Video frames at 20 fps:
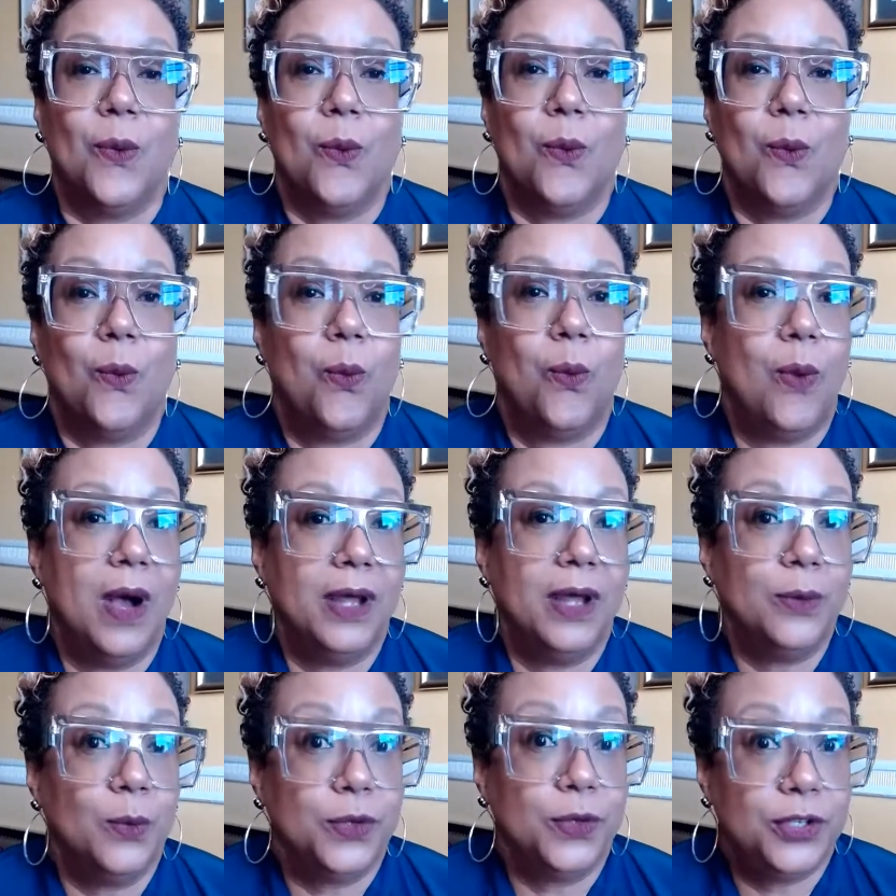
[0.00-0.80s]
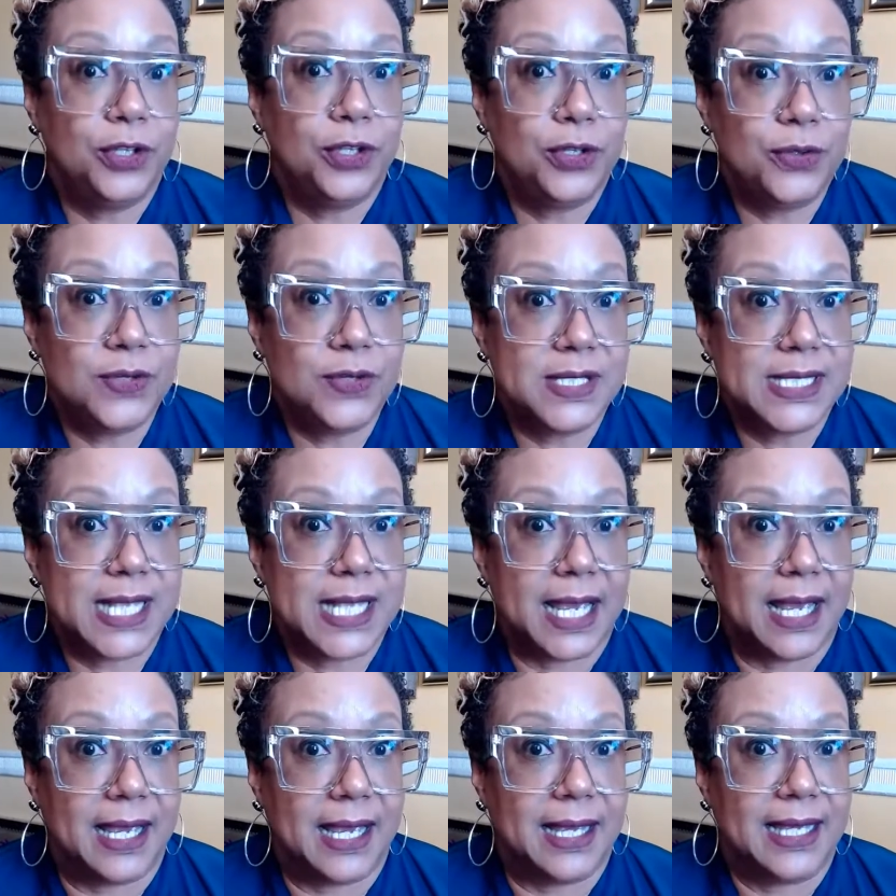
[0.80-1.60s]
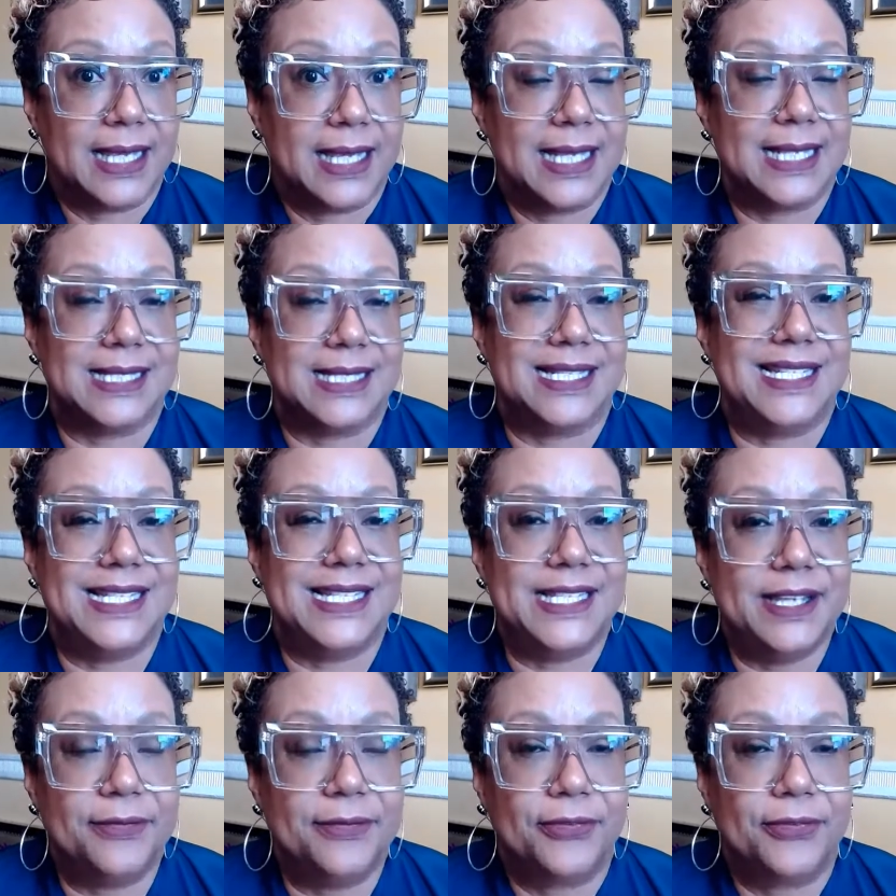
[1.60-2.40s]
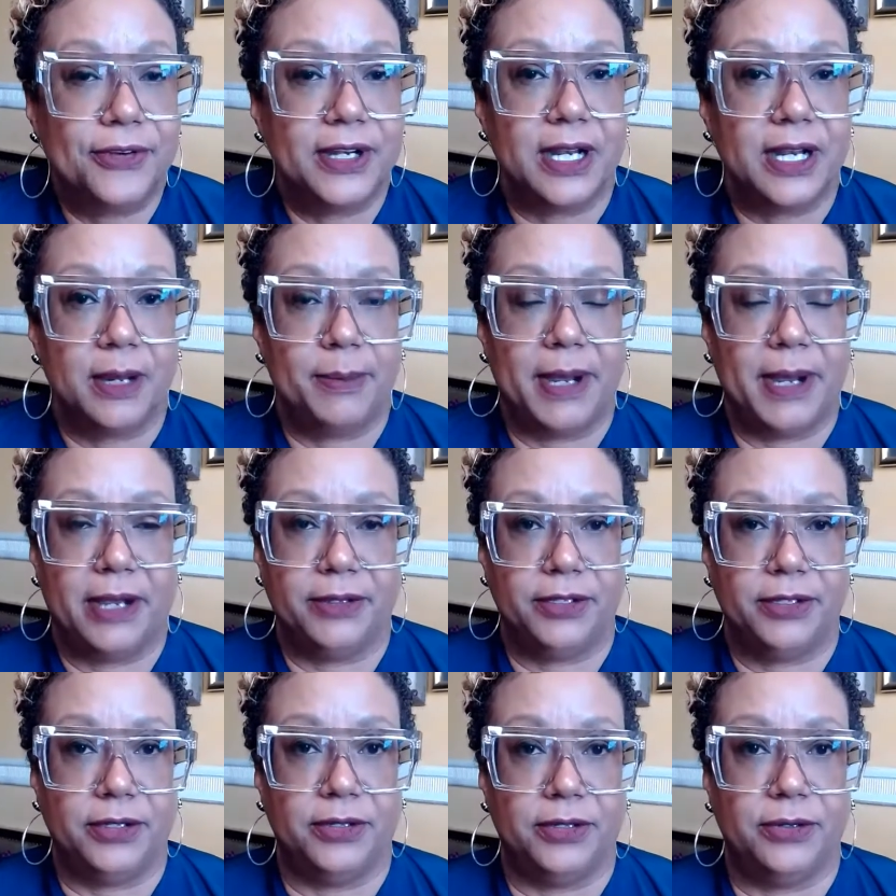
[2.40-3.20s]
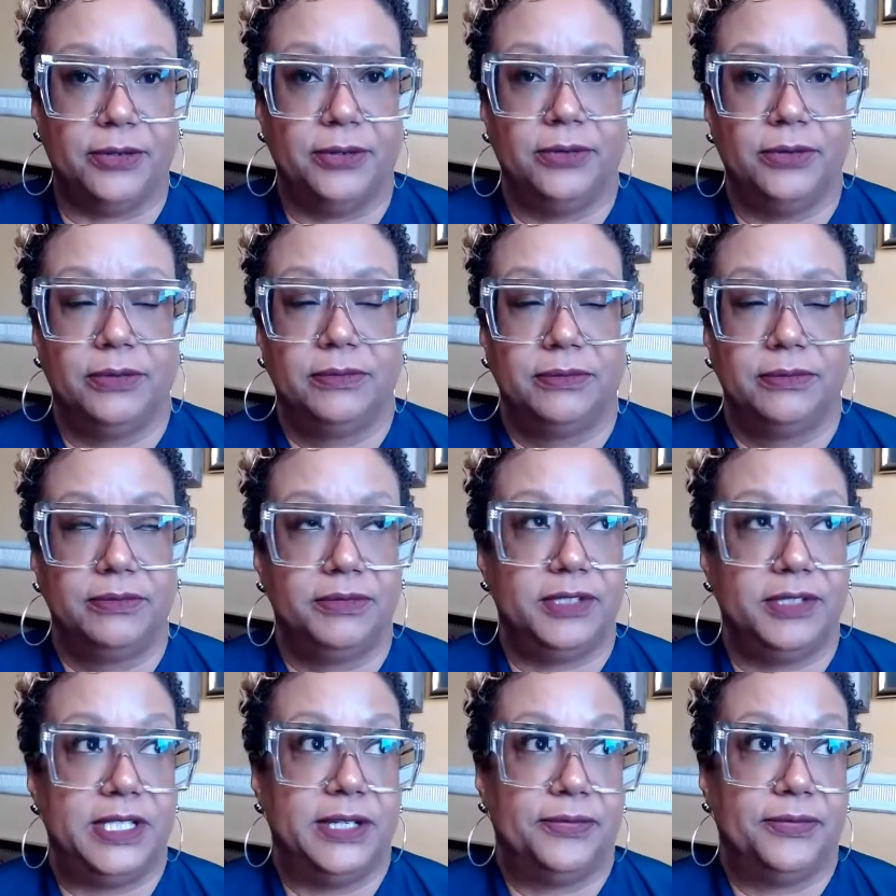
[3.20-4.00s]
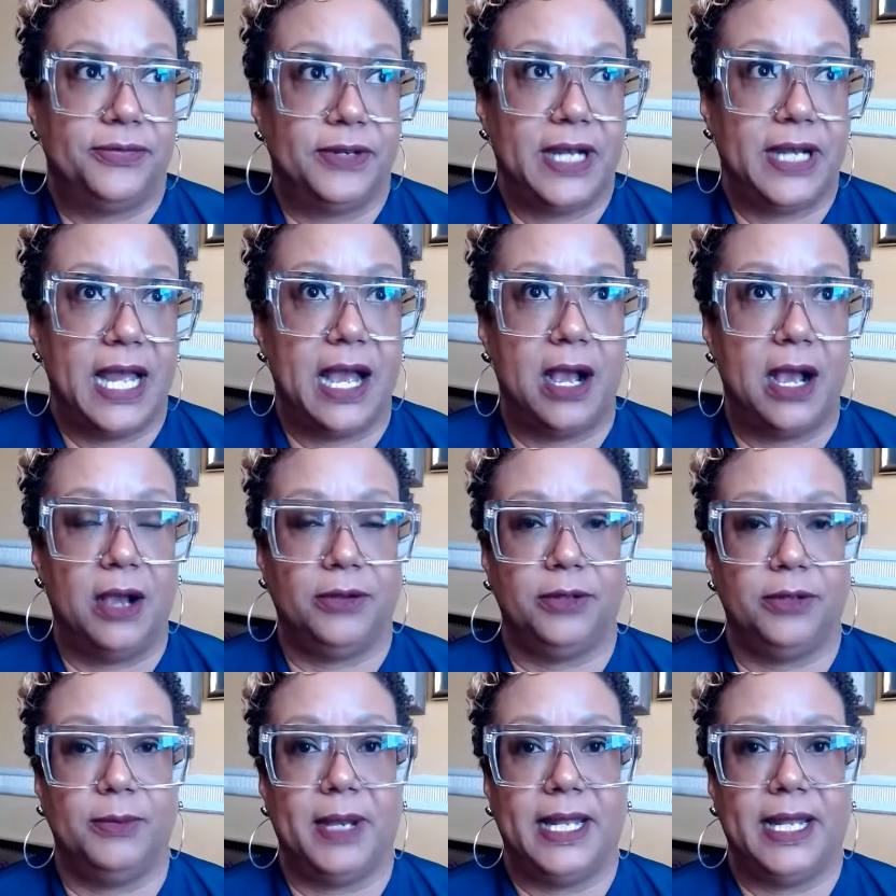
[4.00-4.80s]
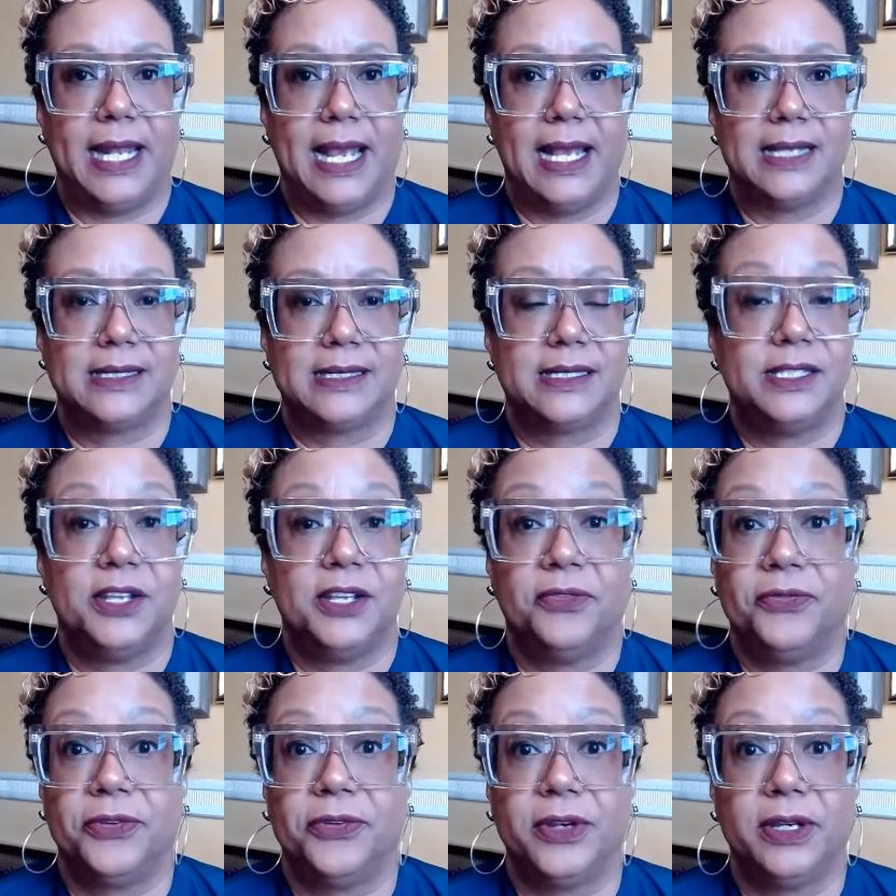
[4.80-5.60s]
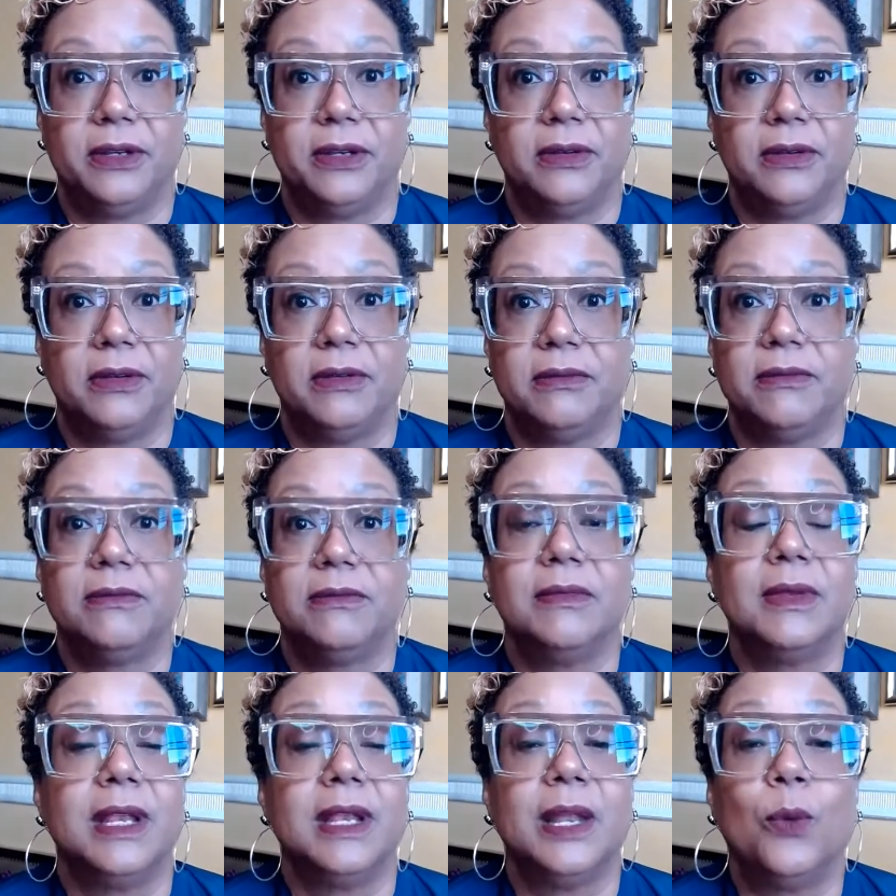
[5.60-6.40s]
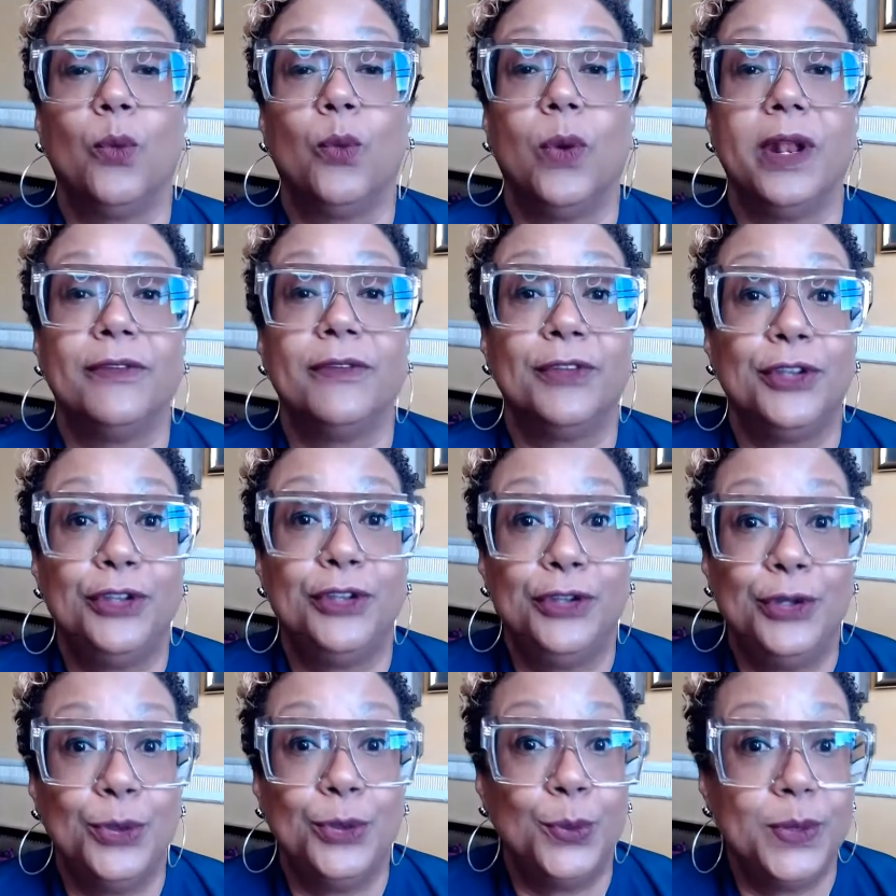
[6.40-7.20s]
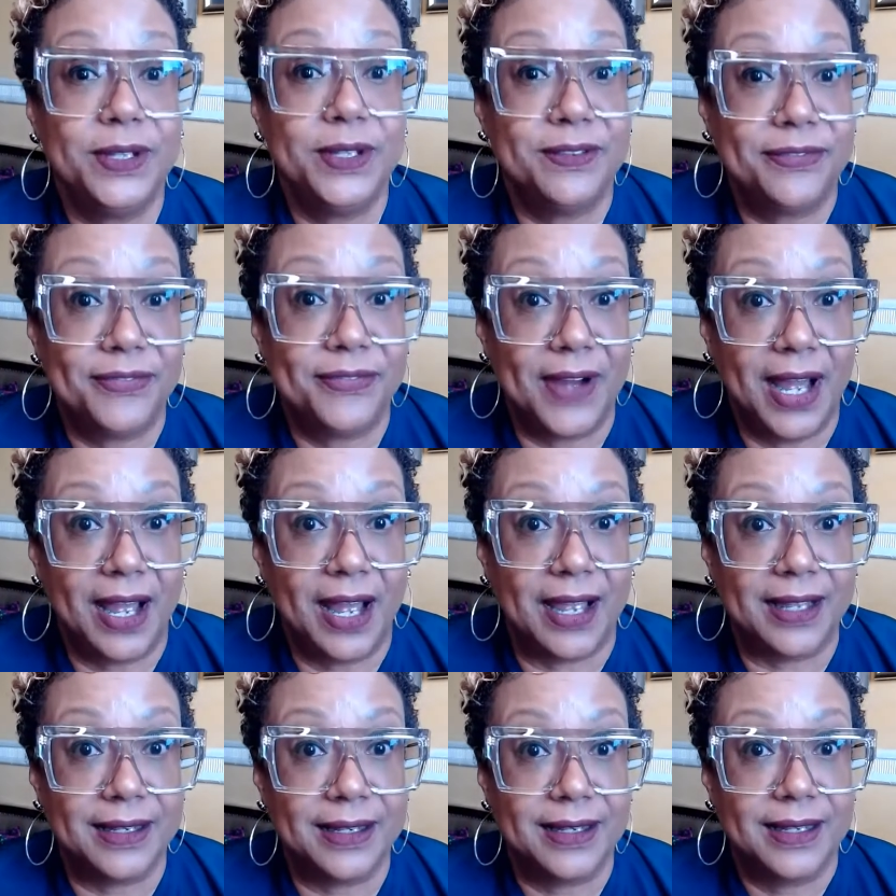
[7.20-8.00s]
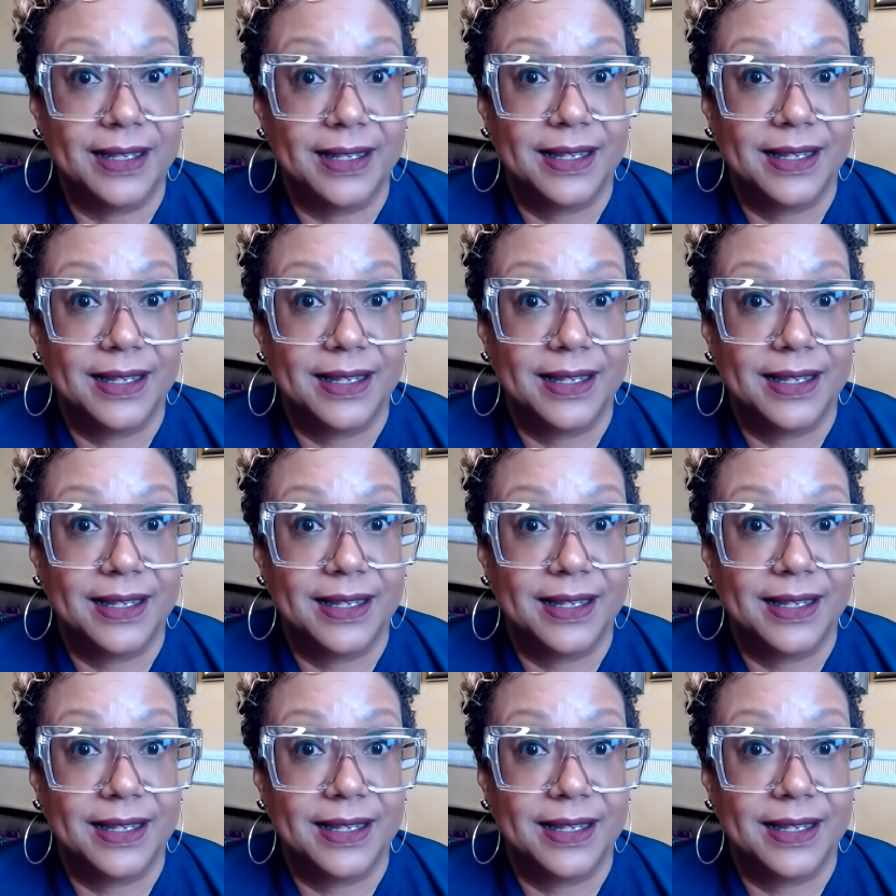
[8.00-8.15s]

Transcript: What would you say is different about you? Different how, you might ask. Different, whatever you would define.